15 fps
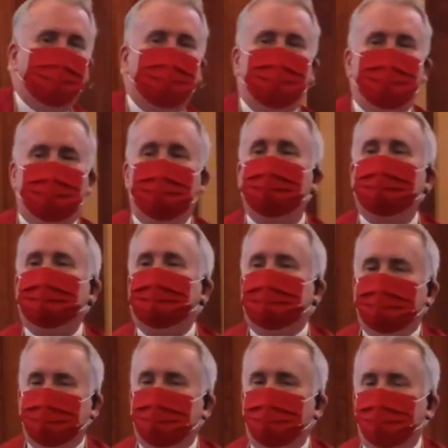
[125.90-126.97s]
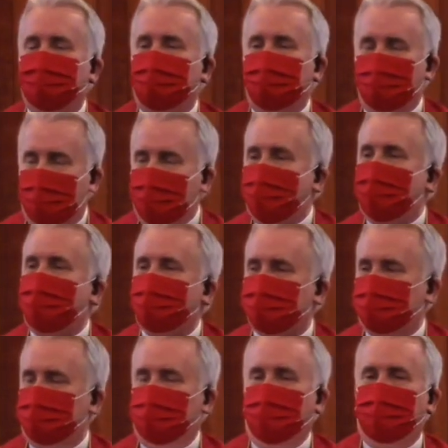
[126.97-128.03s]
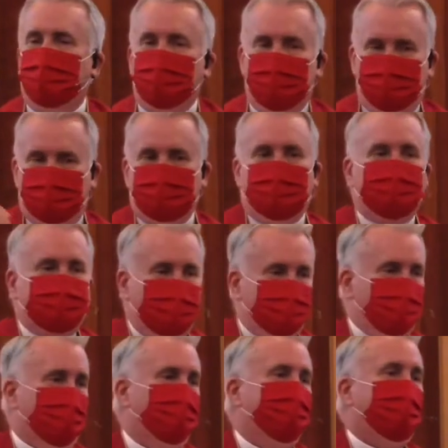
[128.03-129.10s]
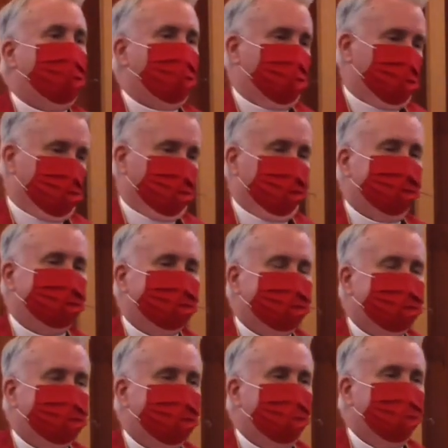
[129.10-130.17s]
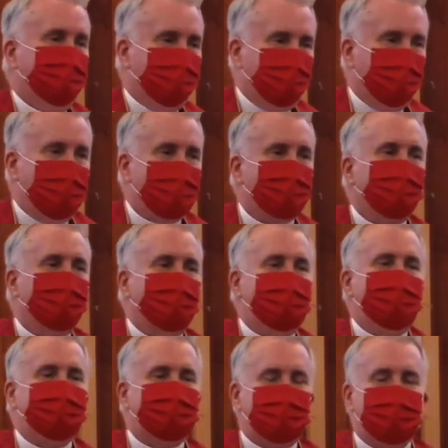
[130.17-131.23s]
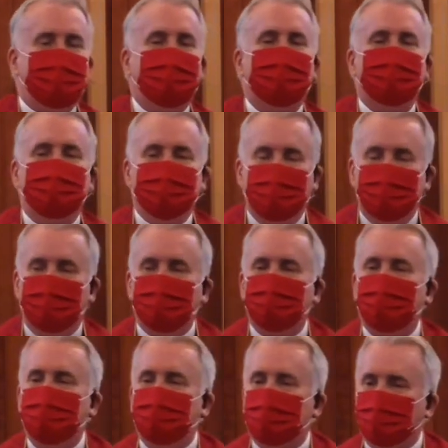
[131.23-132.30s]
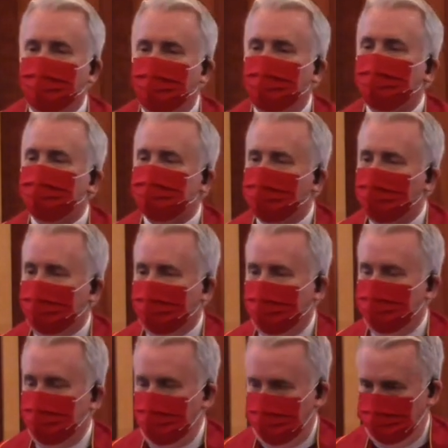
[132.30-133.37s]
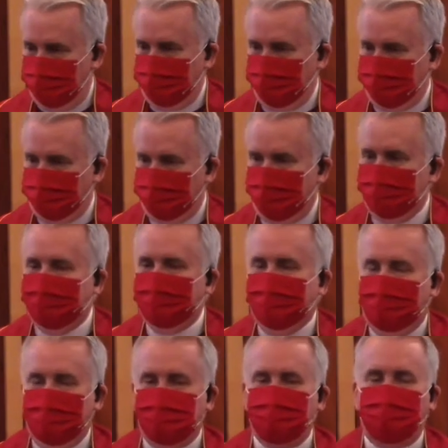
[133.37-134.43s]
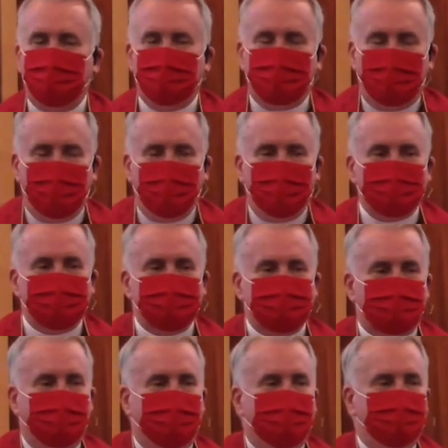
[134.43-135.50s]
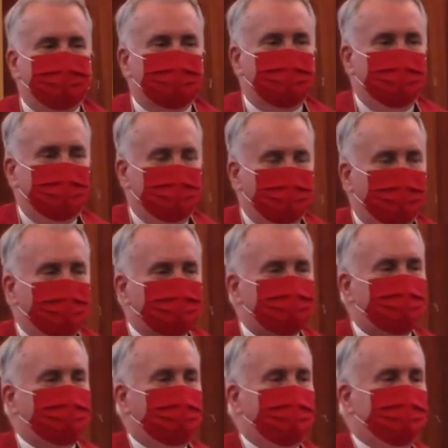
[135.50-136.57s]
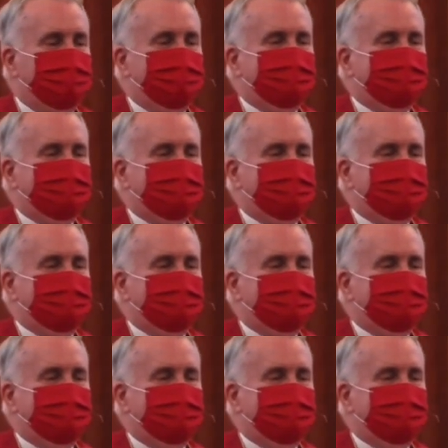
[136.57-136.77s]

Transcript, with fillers: who lives in the highest level of self determination, but rather it's in a liberty that looks like Jesus. It's what Paul describes when he talks about